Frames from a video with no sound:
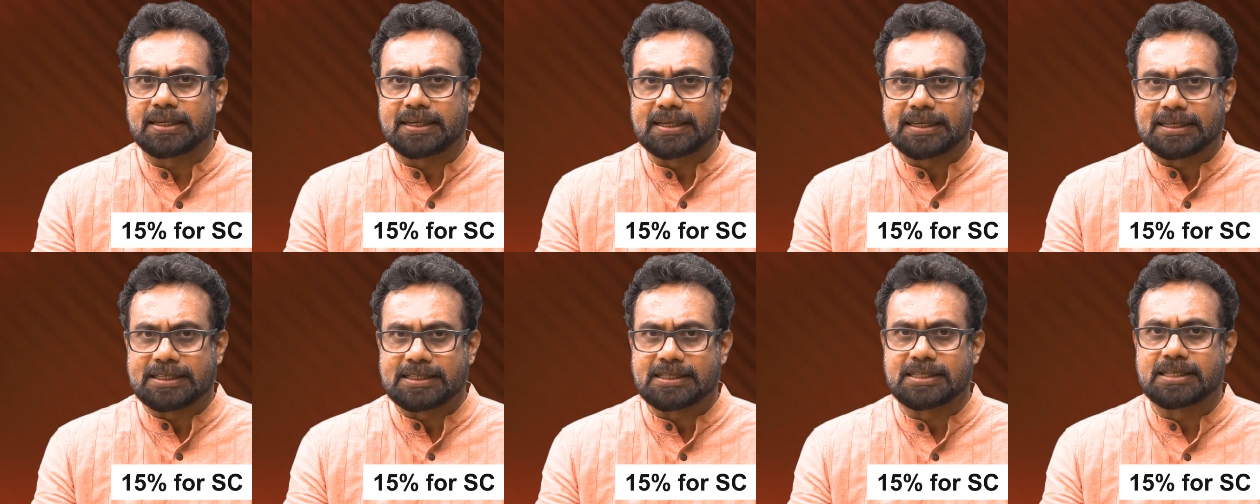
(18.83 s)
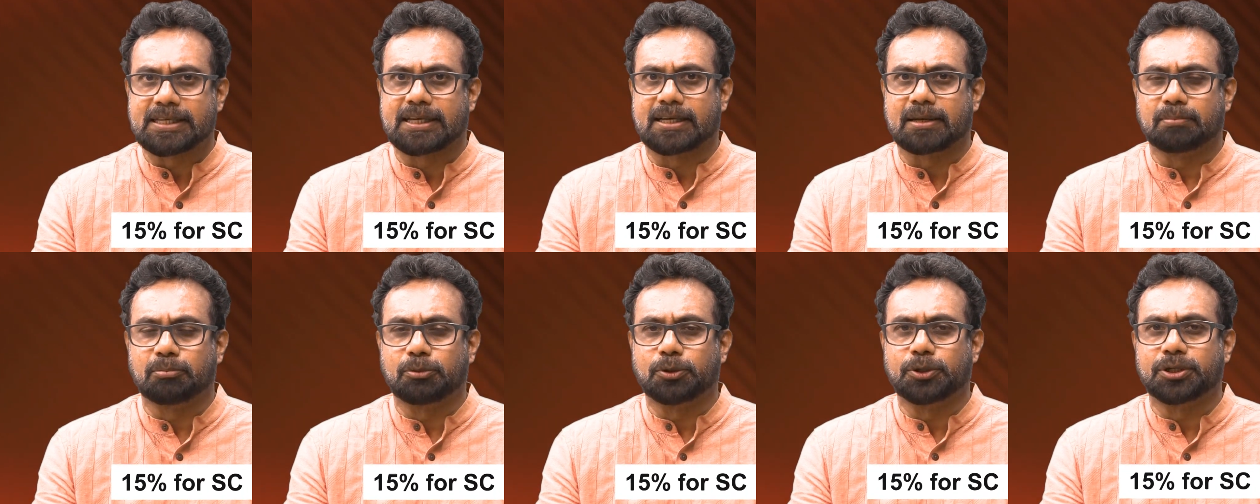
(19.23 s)

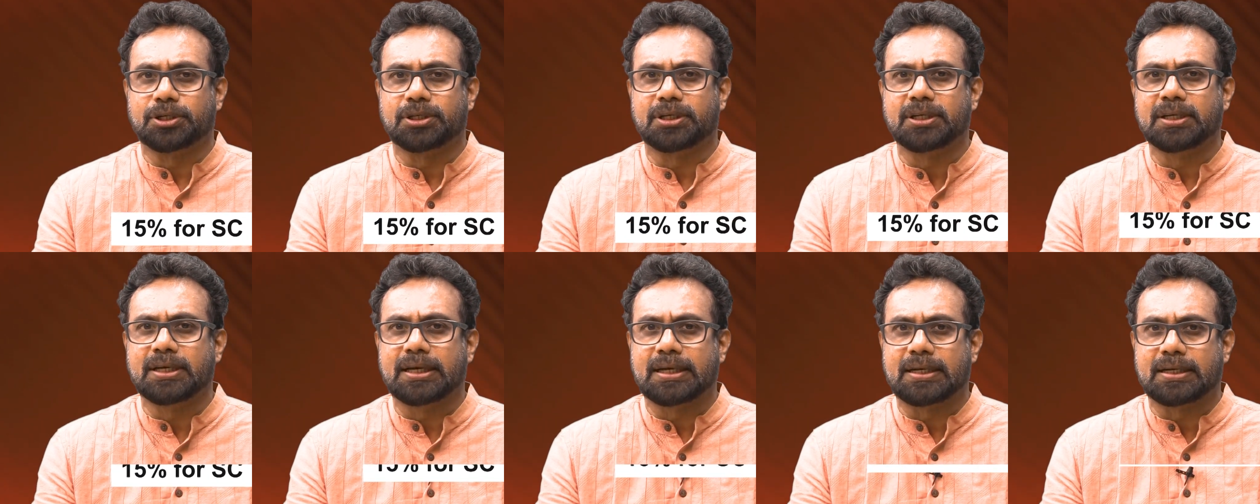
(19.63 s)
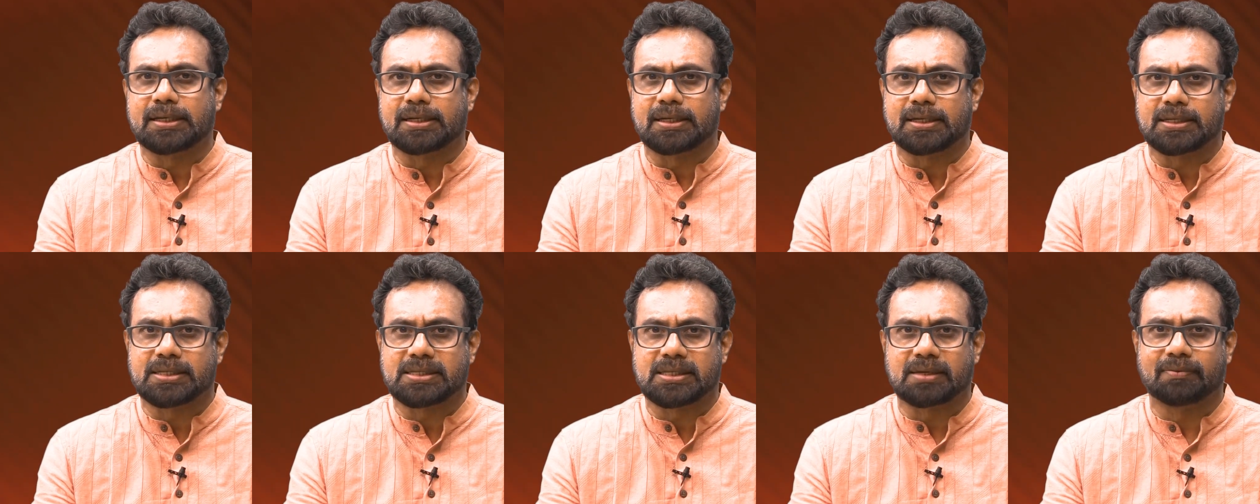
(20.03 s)
SC community
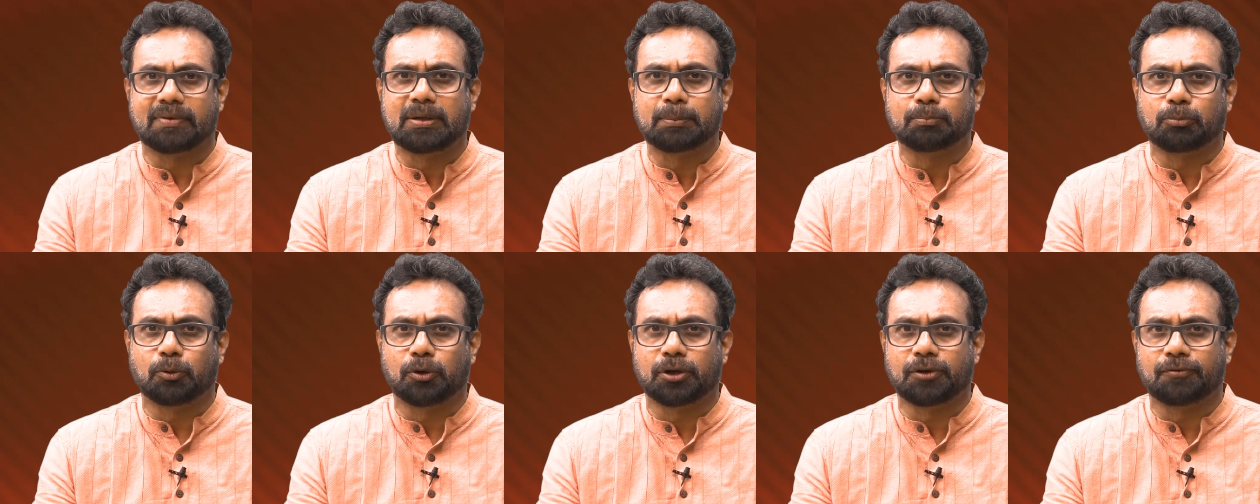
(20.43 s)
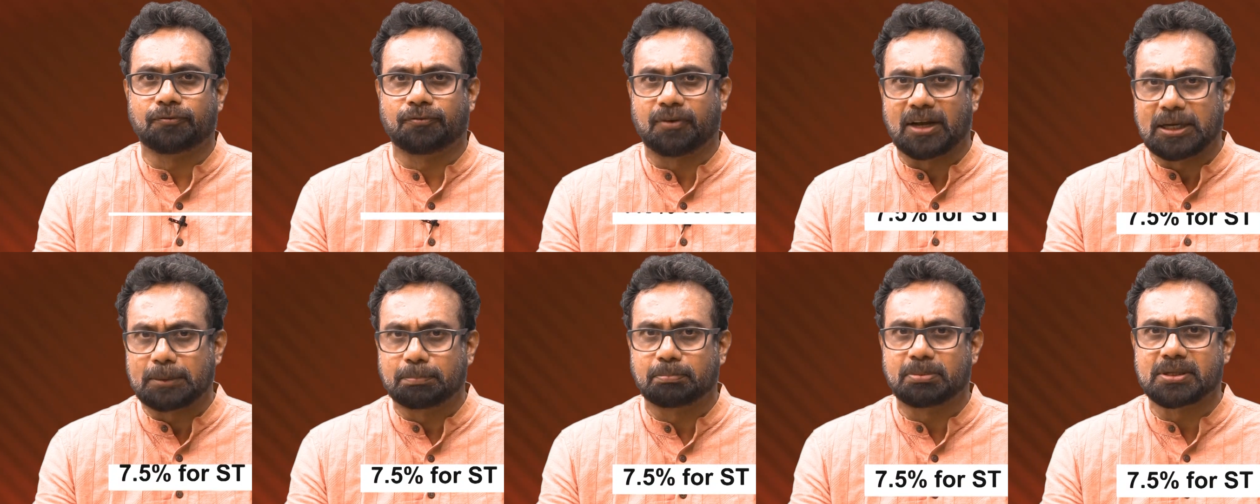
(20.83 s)
and
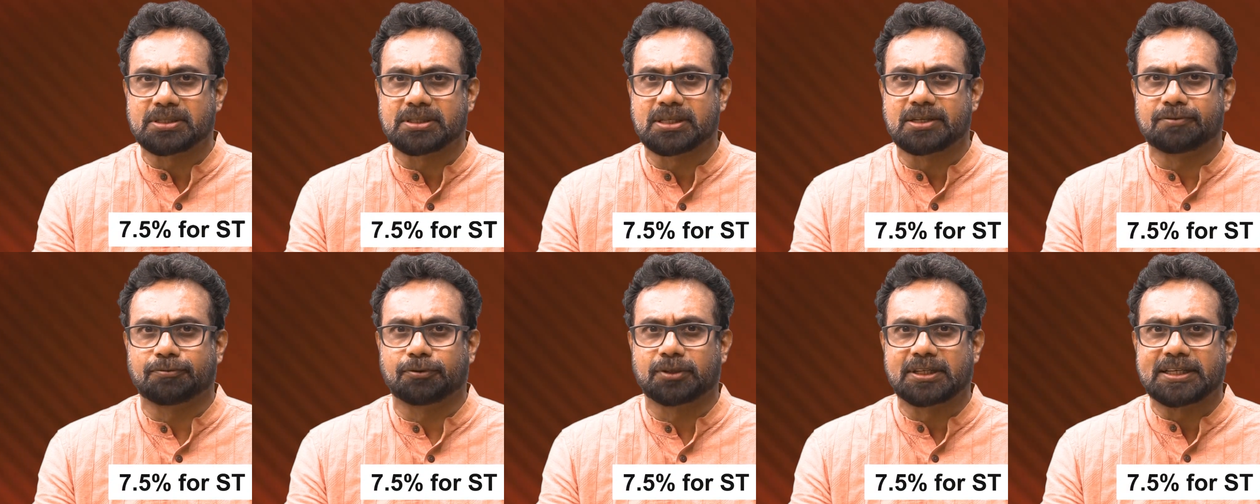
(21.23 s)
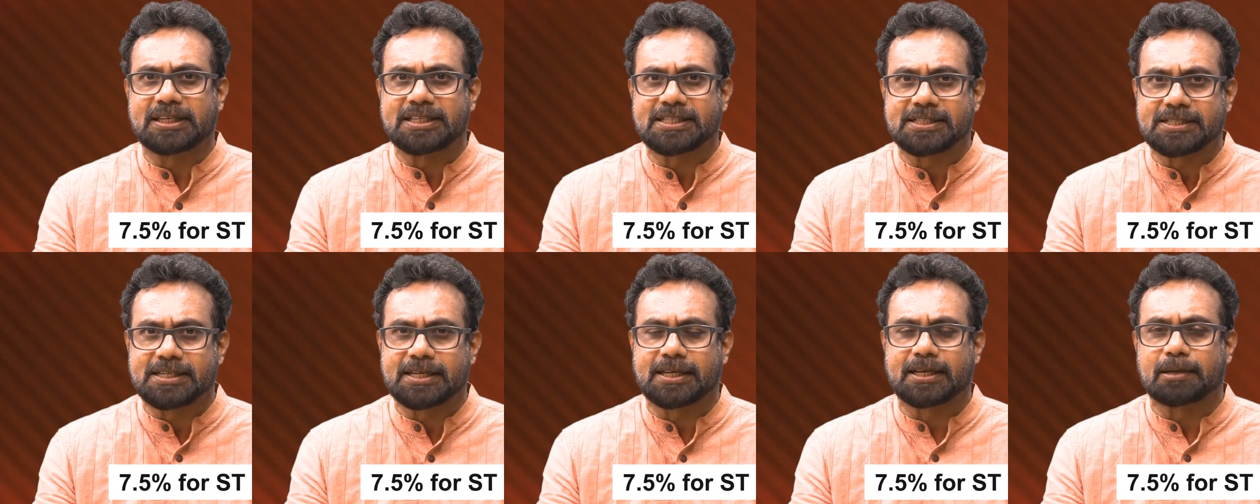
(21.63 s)
7.5% for the
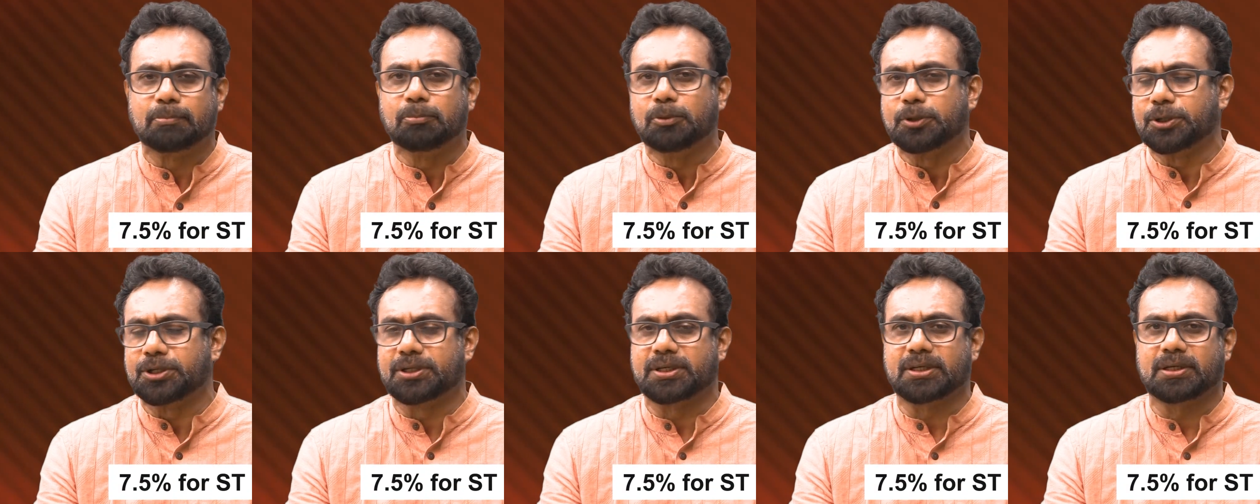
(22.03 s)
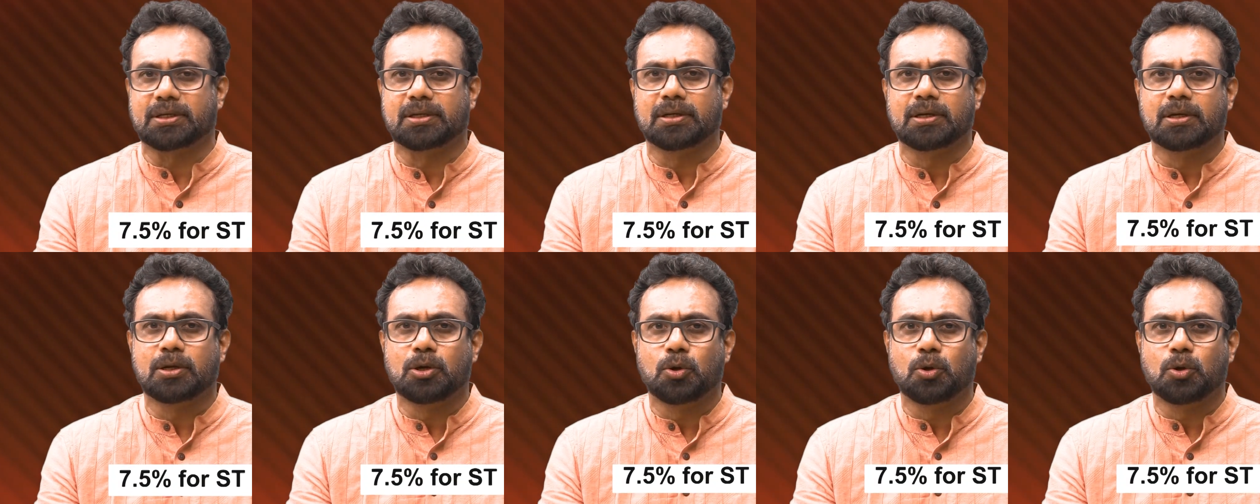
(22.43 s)
ST community